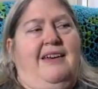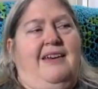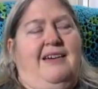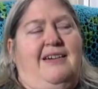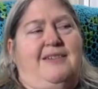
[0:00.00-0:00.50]

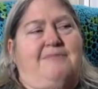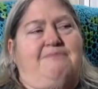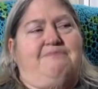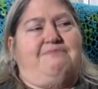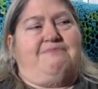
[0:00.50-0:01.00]
Uh,
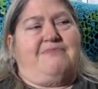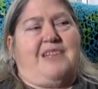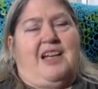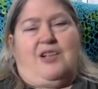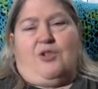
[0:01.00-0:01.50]

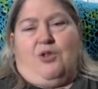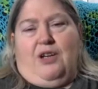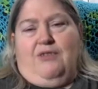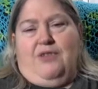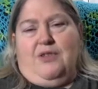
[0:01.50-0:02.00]
kind of
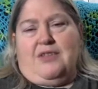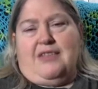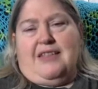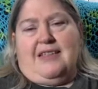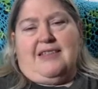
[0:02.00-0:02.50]
crave those
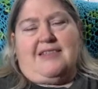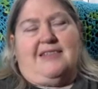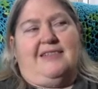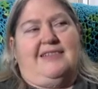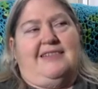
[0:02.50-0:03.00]
things.
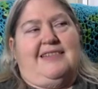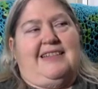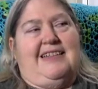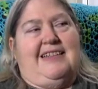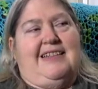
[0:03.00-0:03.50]

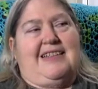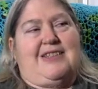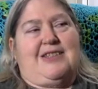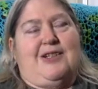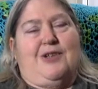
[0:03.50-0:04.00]

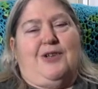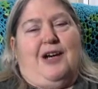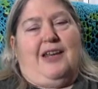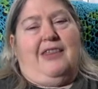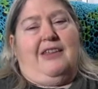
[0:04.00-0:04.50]
So
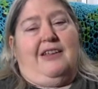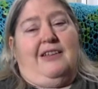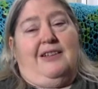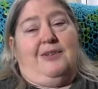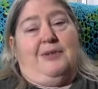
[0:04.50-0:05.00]
I
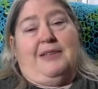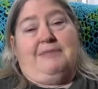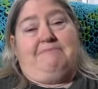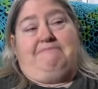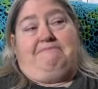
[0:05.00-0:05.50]
thought, you know what?
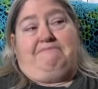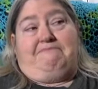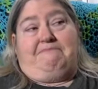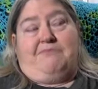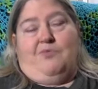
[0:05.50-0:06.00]

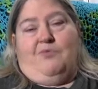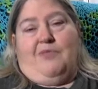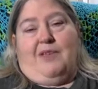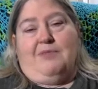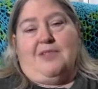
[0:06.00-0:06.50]

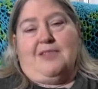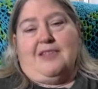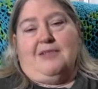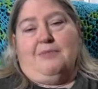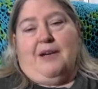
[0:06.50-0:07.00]
I'm just
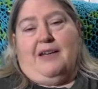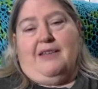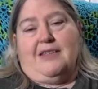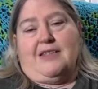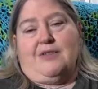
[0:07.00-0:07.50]
going to buy
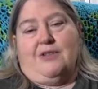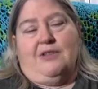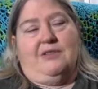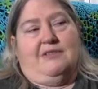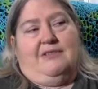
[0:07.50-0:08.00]
the
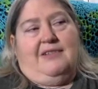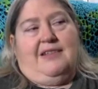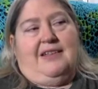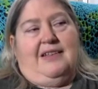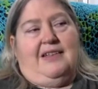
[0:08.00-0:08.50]
cereal. And,
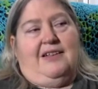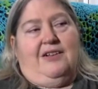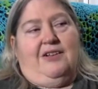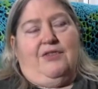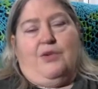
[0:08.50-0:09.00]
you
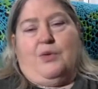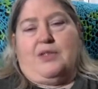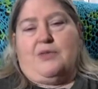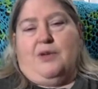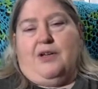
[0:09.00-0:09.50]
know, every
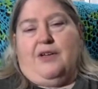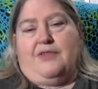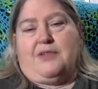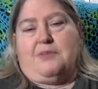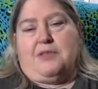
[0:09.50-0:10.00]
once in a while I
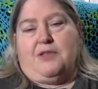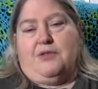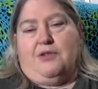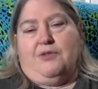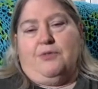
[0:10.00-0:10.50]
have some
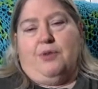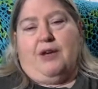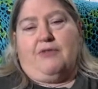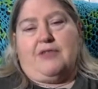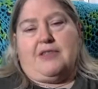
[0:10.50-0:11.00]
cereal for
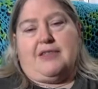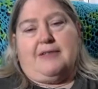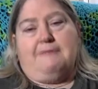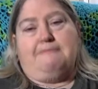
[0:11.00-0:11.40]
breakfast